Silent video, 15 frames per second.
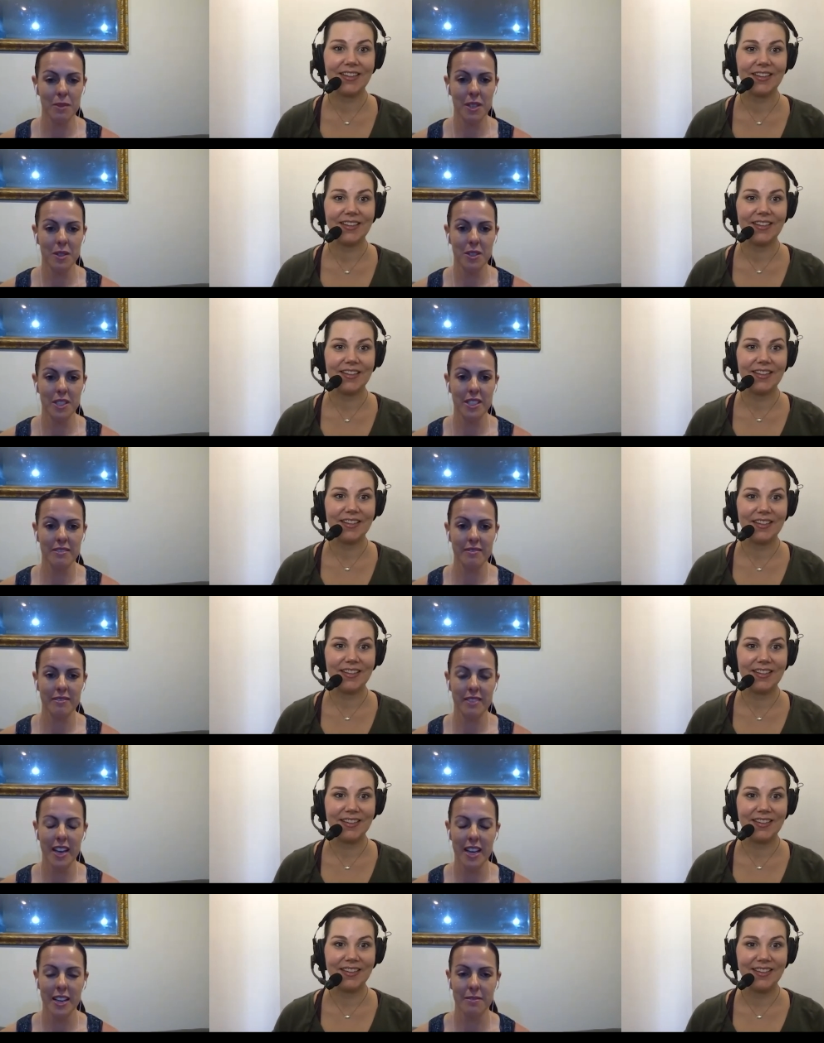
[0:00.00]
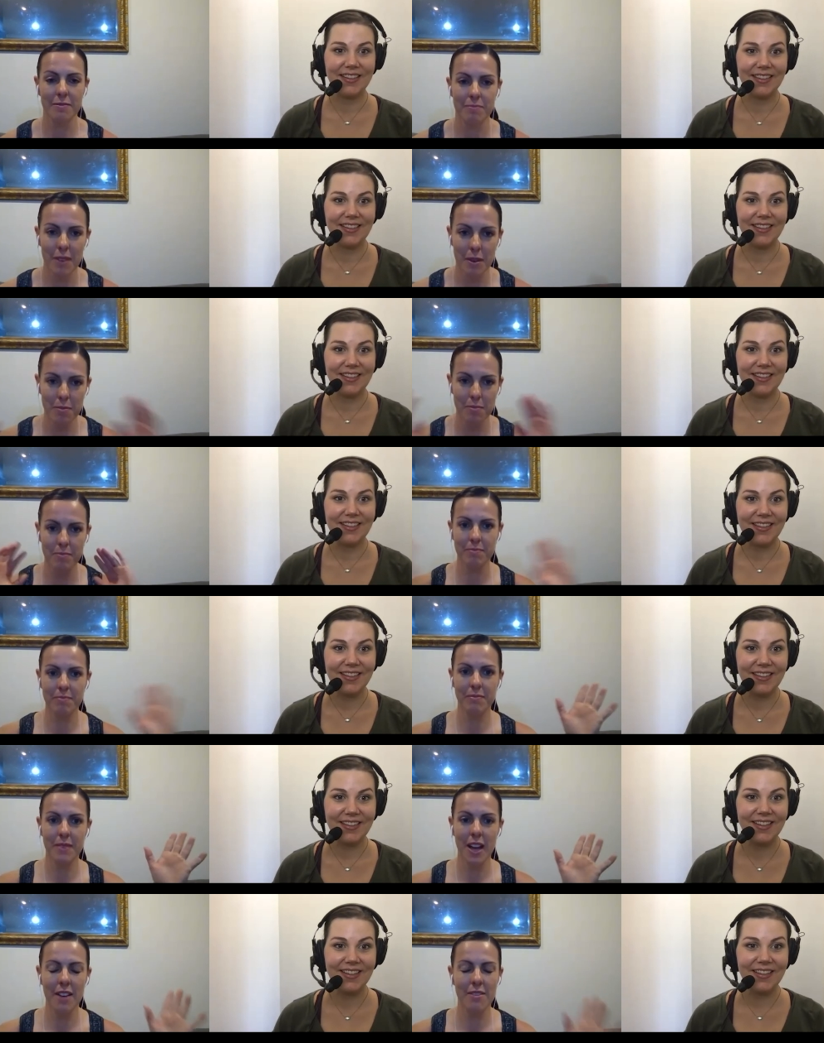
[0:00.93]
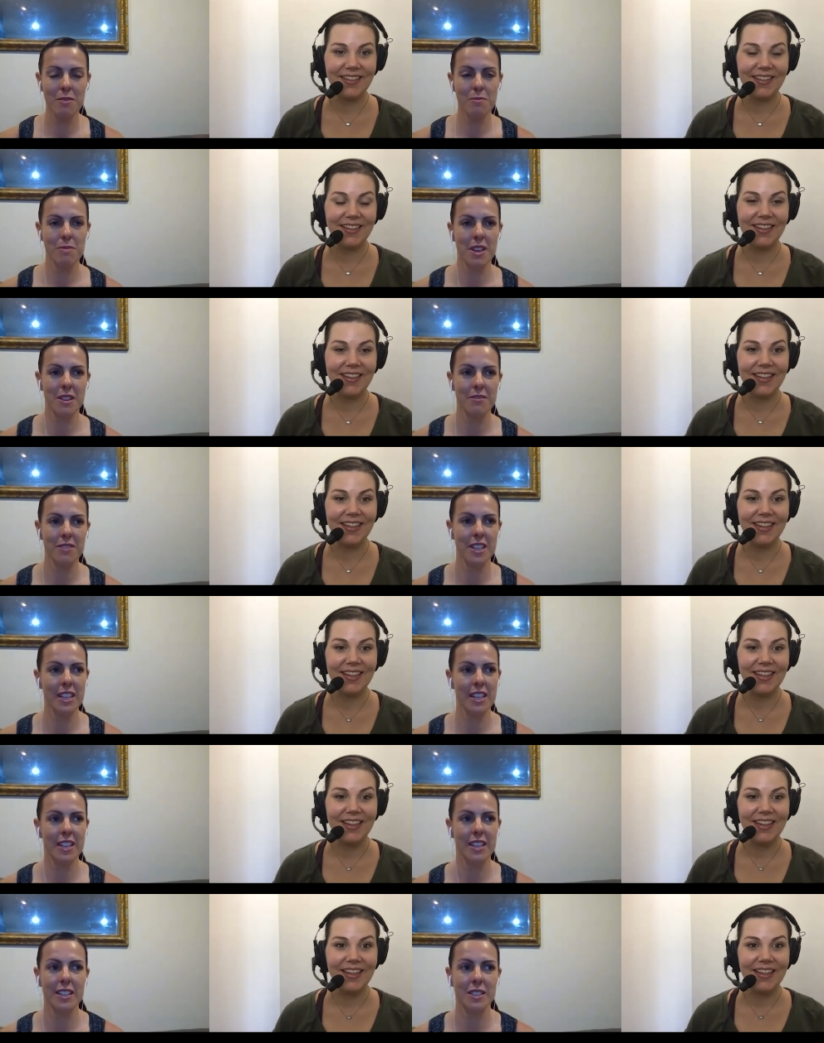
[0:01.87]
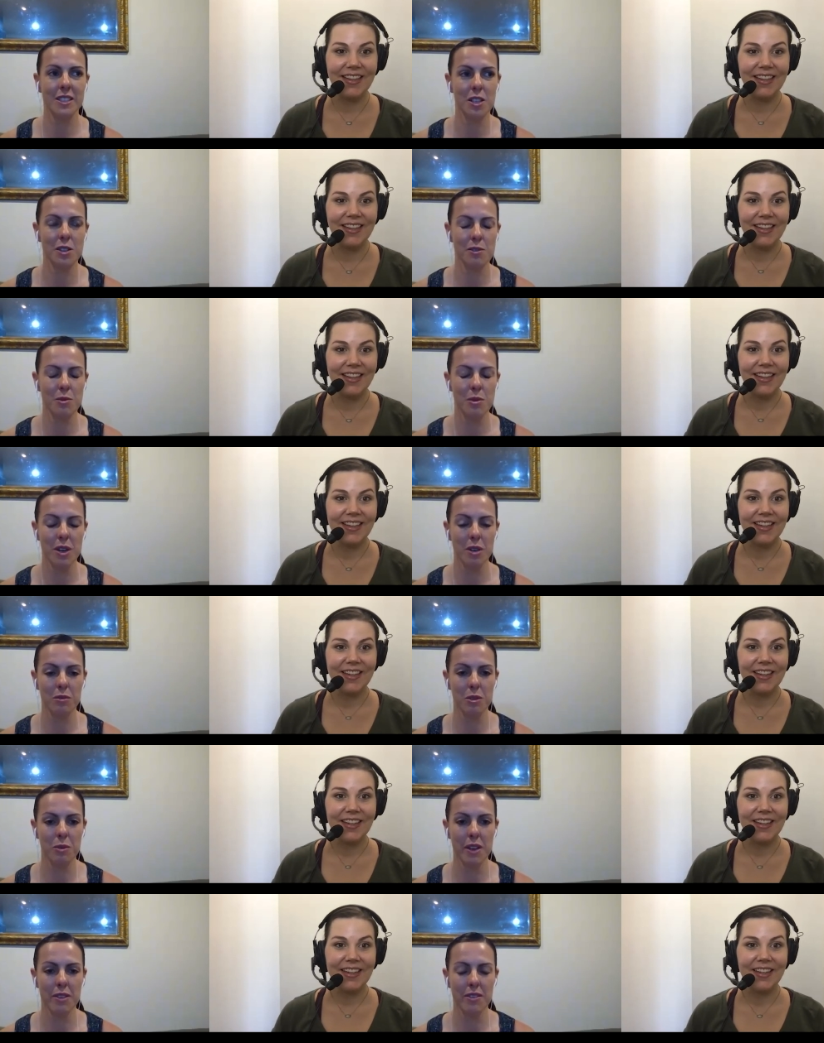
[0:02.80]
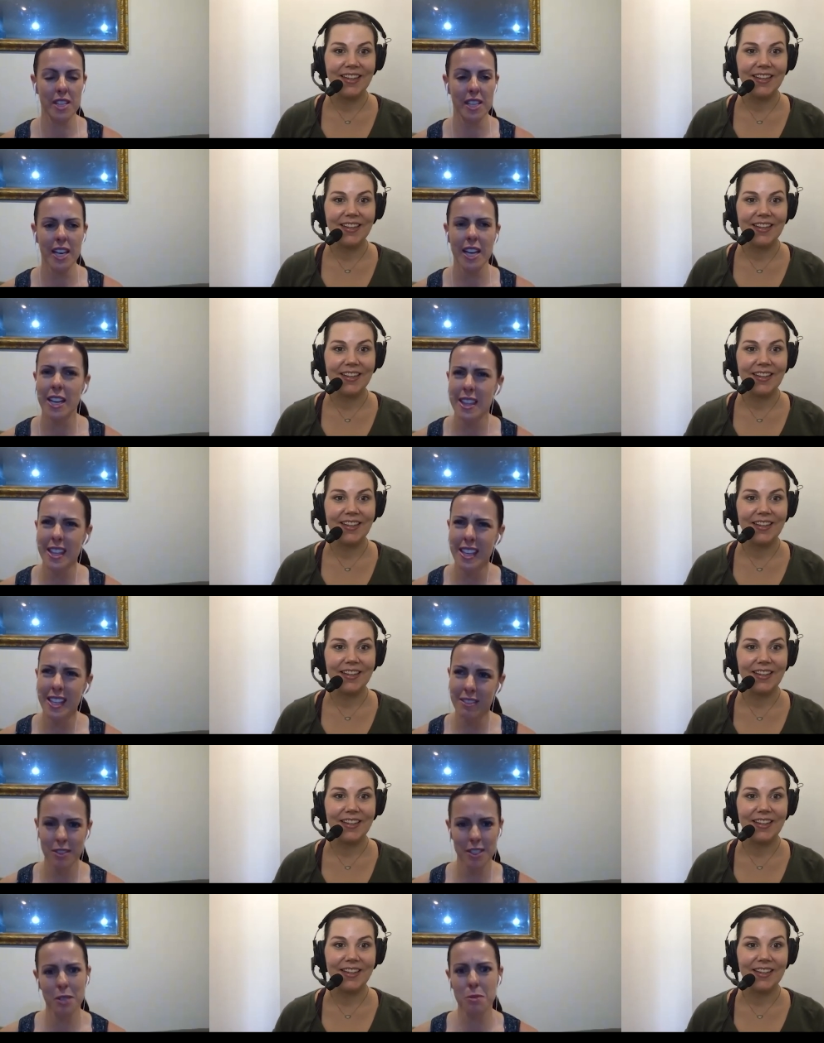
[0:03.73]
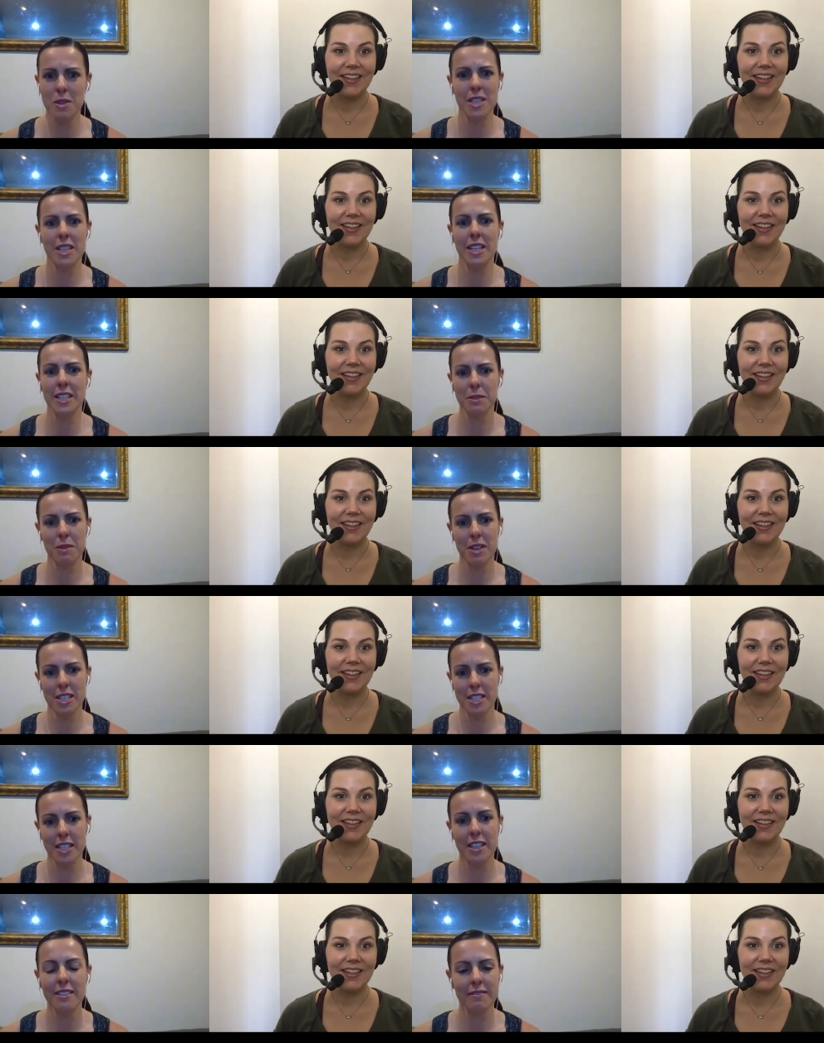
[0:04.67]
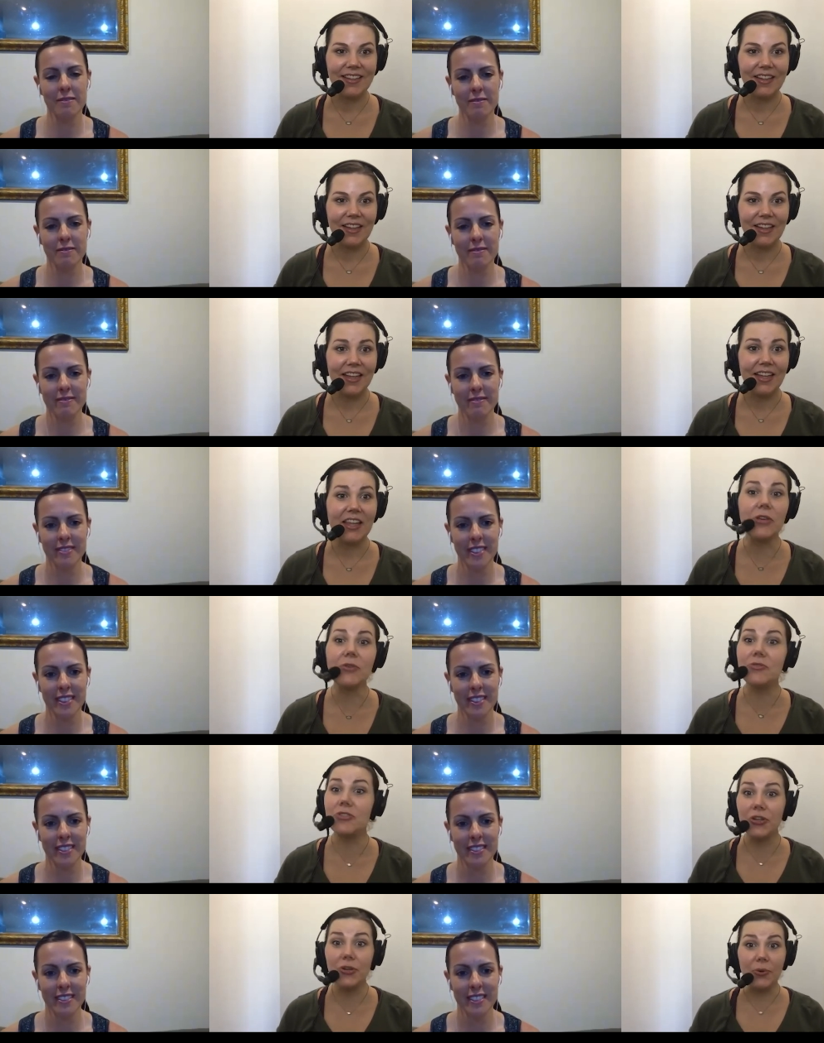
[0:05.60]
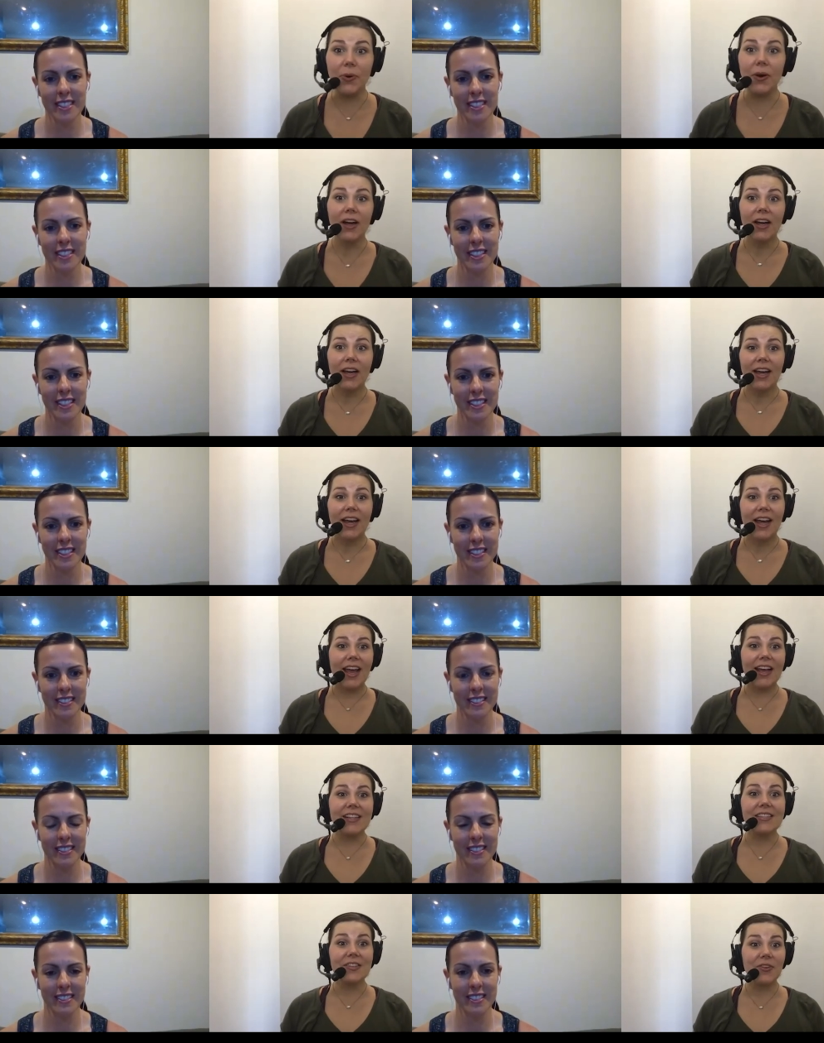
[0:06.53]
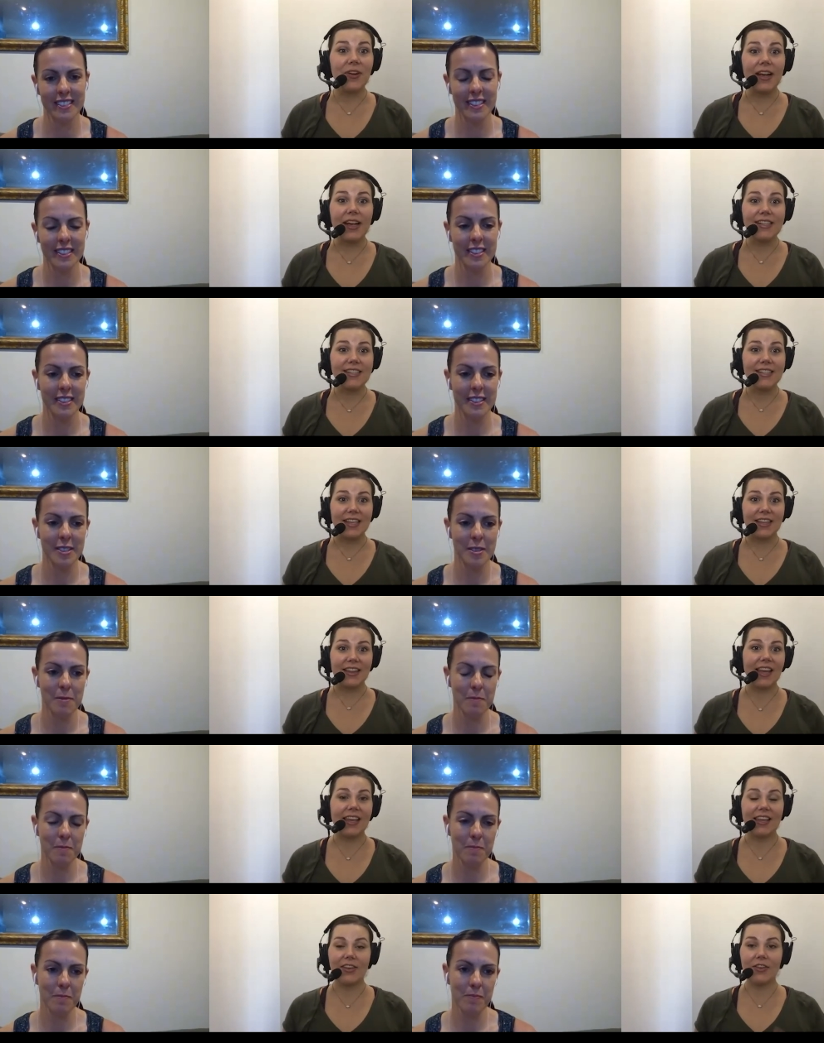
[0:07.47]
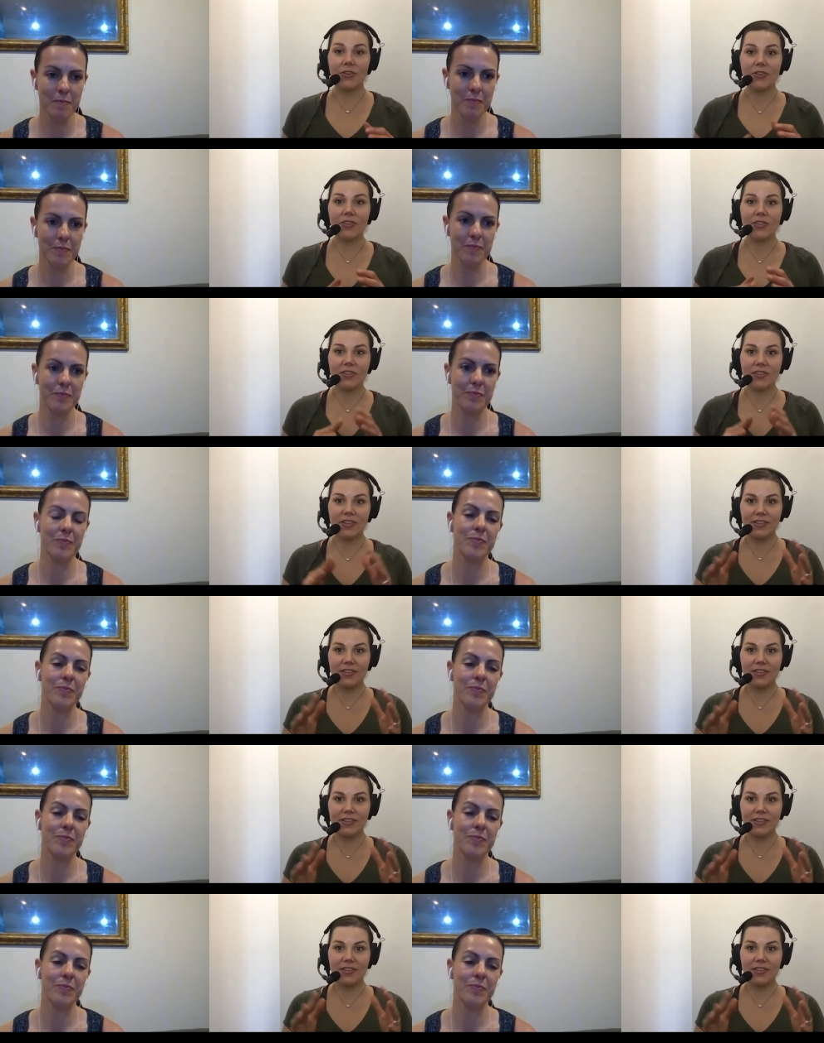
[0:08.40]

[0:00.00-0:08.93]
Speaker 1: good and my haven't been feeling as overwhelmed by everything. And I think I've still been getting as much done.
Speaker 2: You do. It's crazy. Like you'll